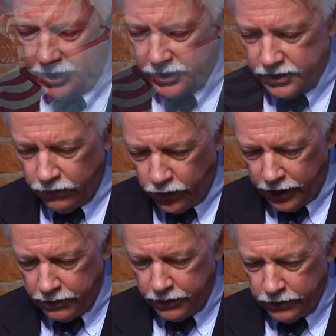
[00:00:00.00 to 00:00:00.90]
us of
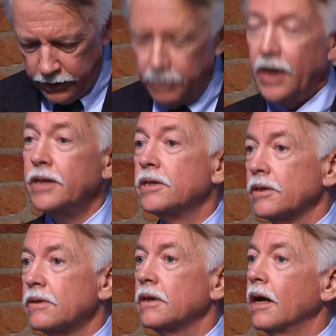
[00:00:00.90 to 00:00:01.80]
what, what binds
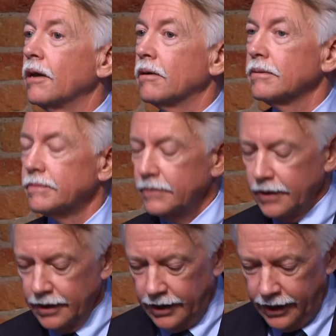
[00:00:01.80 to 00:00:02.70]
us together.
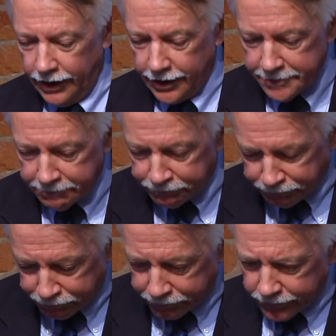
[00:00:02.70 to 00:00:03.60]
And,
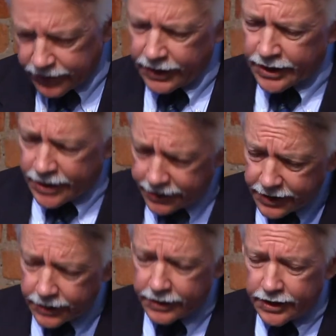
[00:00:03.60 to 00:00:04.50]
and I
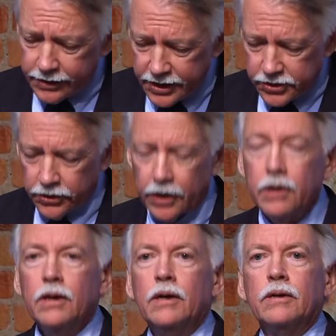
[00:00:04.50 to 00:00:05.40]
think, again, these are
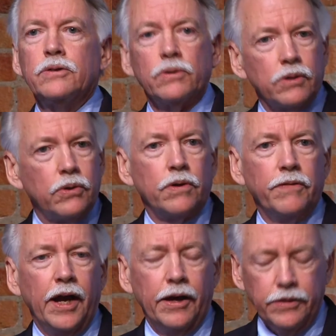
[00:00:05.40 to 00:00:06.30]
sort of core
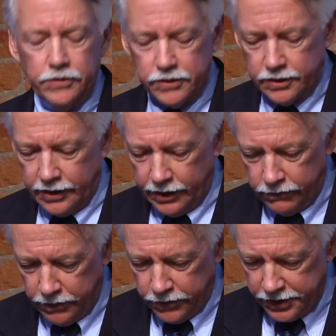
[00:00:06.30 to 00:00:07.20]
values that
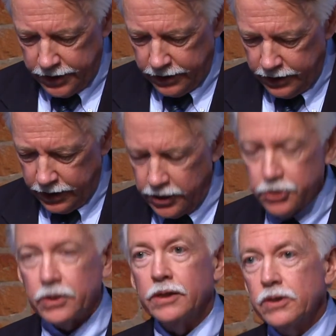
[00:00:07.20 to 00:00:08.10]
represent the
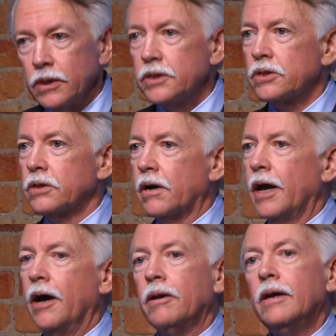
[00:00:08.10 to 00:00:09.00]
country. So let's start
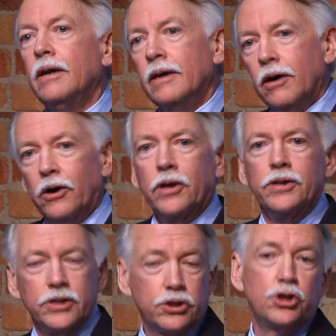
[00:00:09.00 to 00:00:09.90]
out on
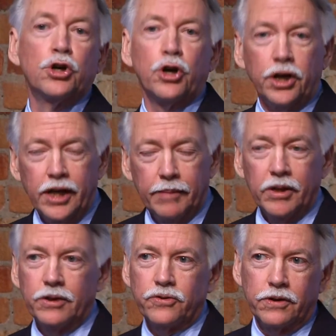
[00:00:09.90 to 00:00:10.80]
this journey. I'm
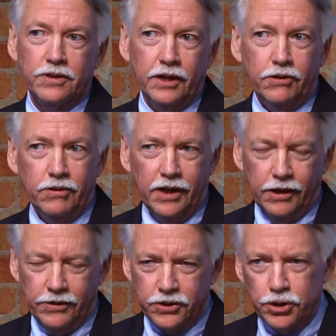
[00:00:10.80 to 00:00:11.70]
going to sort of take you
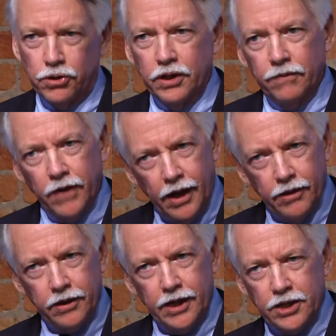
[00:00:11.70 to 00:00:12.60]
down this journey of
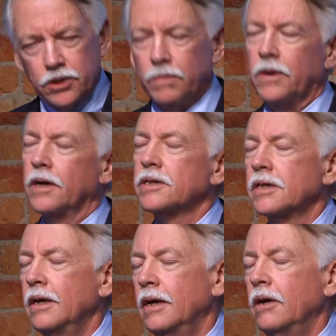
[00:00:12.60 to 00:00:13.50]
how the national parks
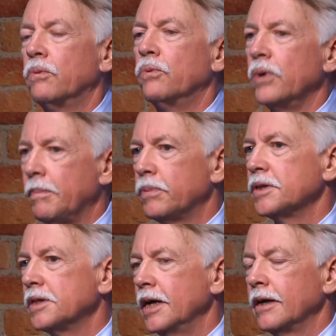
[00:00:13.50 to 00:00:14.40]

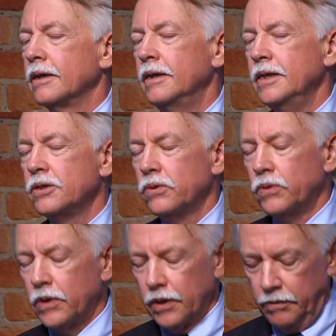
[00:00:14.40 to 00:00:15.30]
represent these
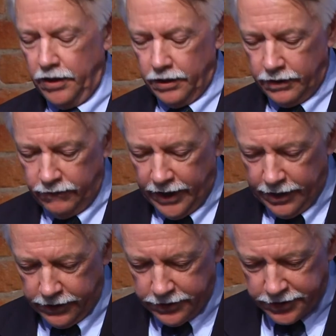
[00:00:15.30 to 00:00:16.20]
core American
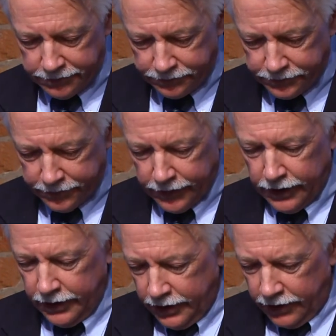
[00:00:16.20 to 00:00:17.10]
values.
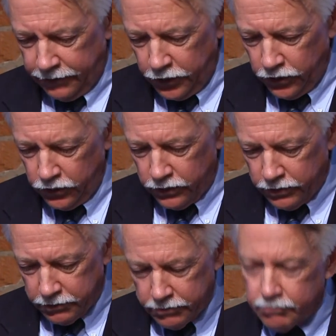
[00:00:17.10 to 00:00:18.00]
If you
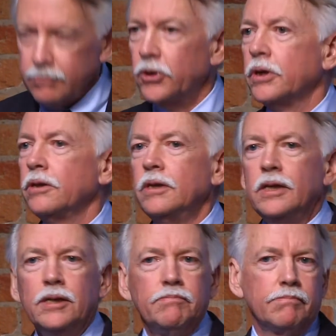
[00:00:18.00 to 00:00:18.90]
look at
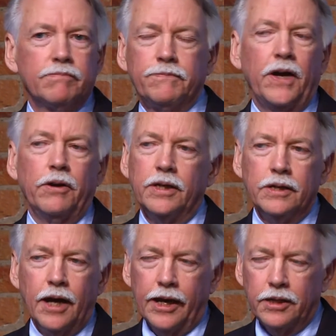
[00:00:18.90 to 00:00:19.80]
the founding
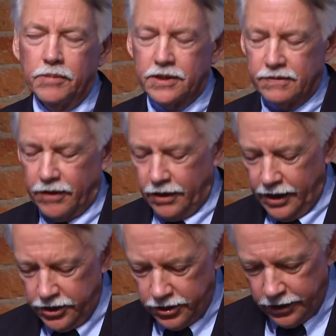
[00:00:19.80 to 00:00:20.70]
documents of our
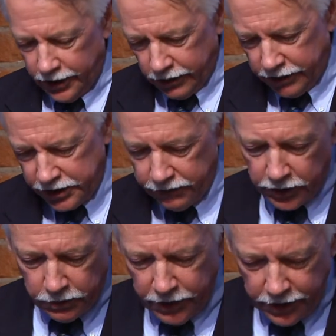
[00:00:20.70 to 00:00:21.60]
nation, the Declaration of
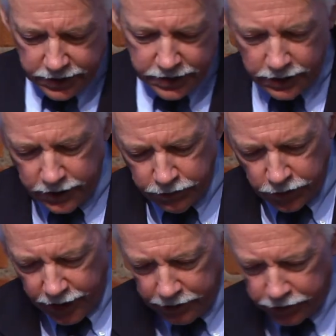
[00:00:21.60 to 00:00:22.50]
Independence and the
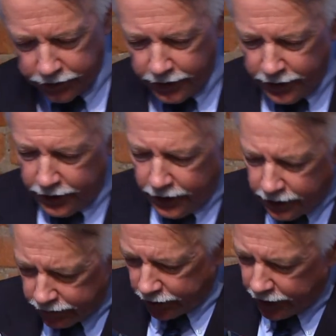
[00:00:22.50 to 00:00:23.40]
preamble
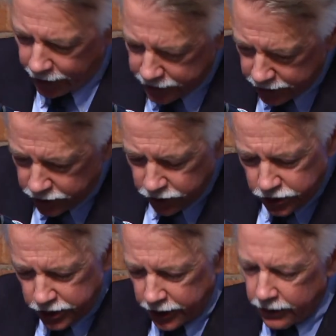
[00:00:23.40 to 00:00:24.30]
of the
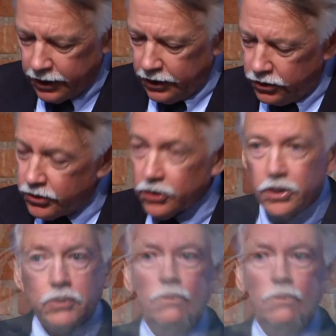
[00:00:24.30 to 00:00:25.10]
Constitution, you can look